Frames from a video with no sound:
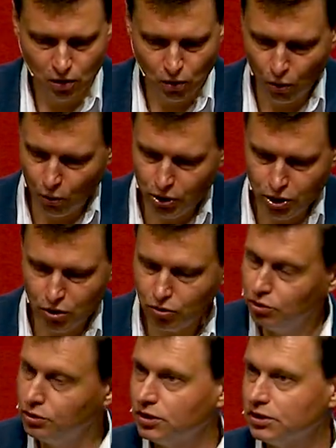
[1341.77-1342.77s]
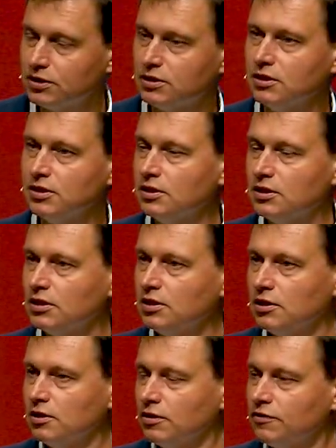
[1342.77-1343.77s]
We could not
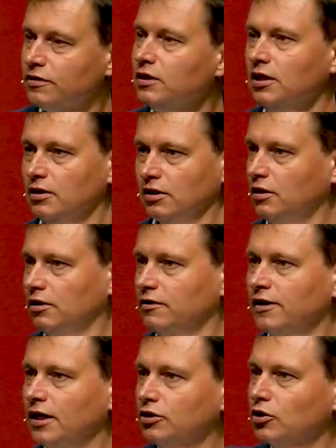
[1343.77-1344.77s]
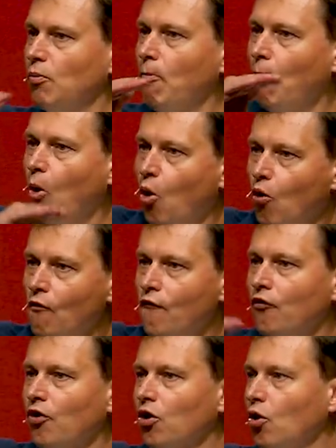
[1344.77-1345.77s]
think that
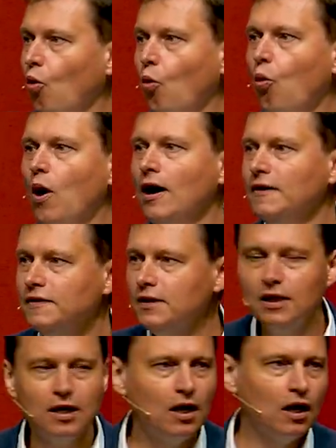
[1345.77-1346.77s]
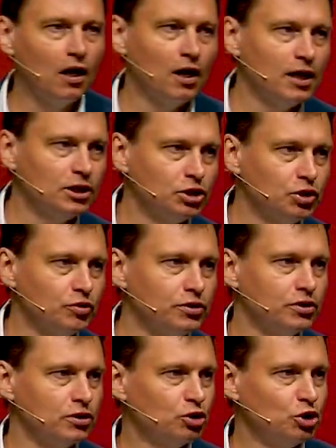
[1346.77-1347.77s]
over
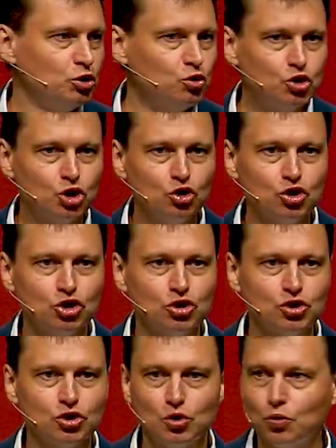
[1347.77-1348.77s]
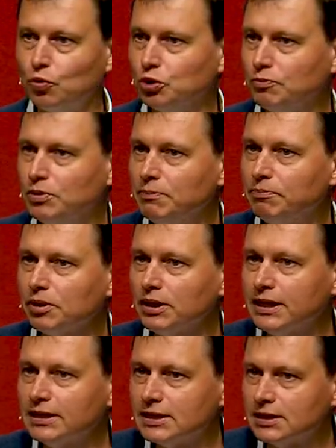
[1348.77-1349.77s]
100 new churches would be
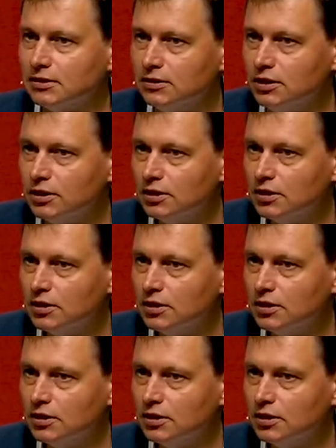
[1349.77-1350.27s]
planted,